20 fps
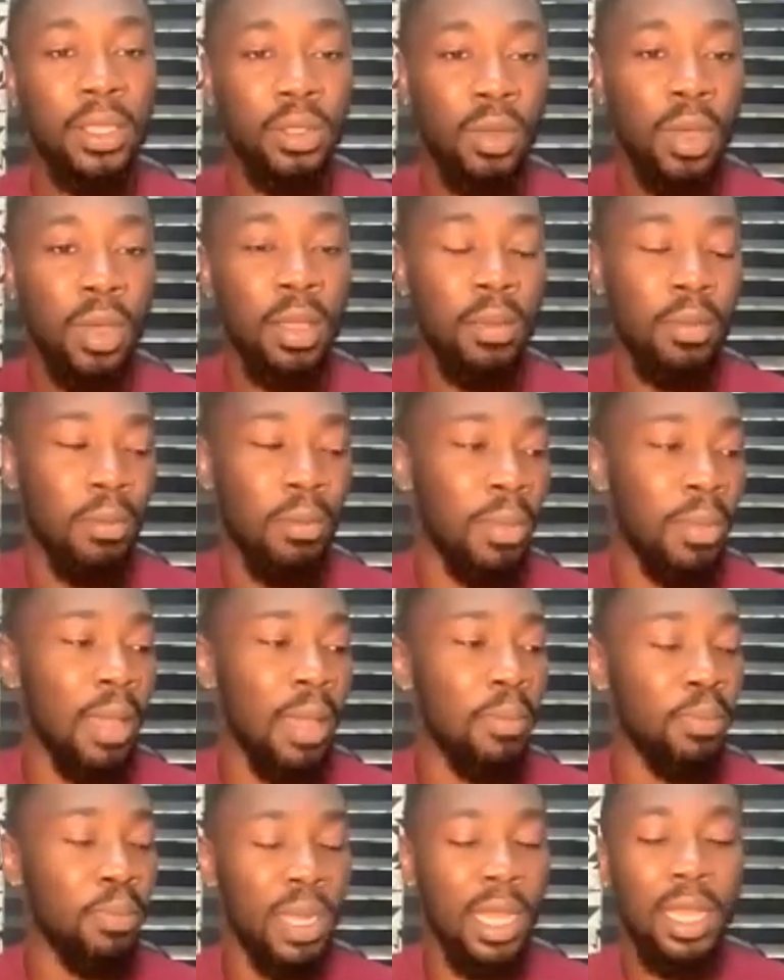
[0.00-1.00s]
So my
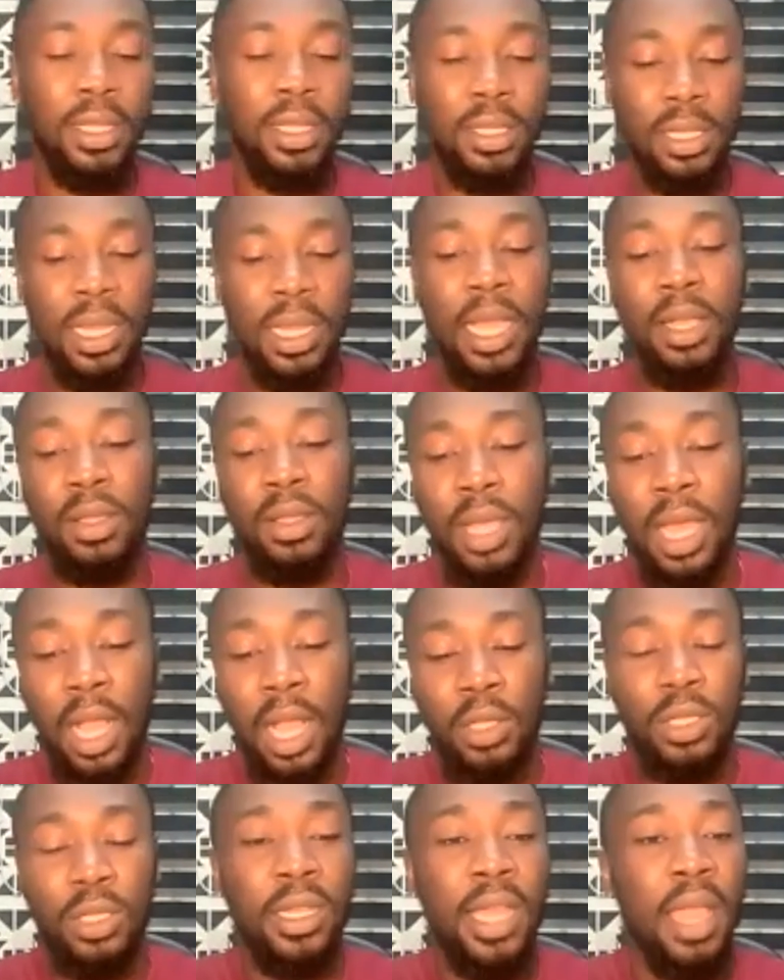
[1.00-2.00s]
plan is like
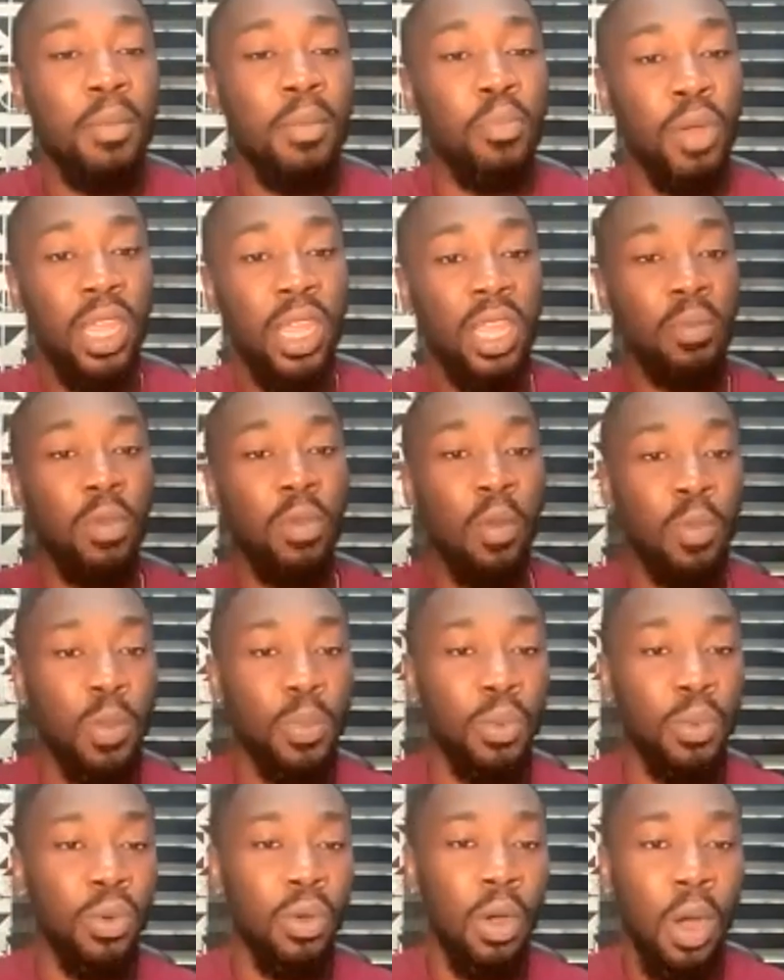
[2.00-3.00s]
actually like bringing more
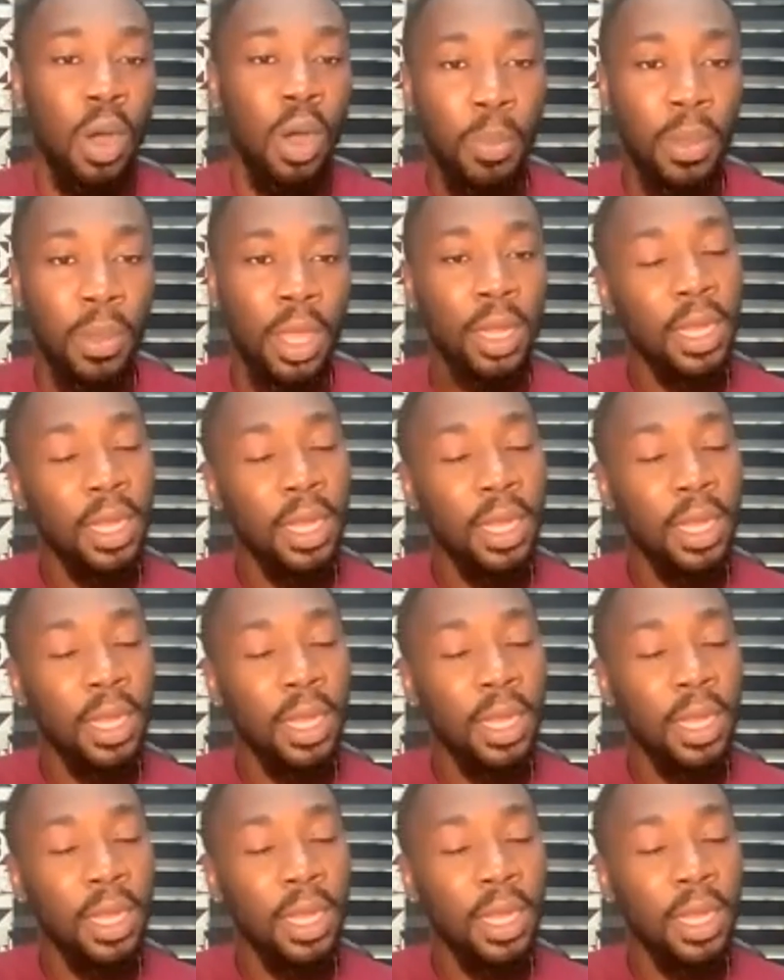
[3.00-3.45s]
people up.